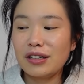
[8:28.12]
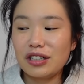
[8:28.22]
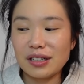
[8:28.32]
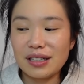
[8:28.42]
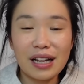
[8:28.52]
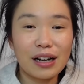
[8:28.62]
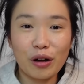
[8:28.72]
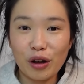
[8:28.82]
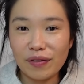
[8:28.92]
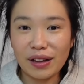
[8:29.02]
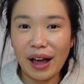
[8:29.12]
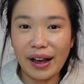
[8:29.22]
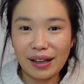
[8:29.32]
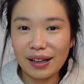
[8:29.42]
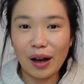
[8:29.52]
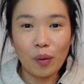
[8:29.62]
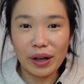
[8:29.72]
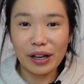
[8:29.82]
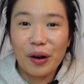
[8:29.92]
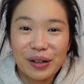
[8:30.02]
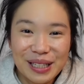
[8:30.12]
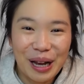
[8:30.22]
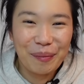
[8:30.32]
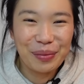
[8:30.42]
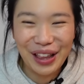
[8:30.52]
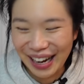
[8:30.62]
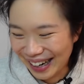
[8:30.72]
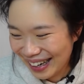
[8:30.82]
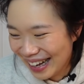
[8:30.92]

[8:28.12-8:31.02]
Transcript: just eat it over like a week or something.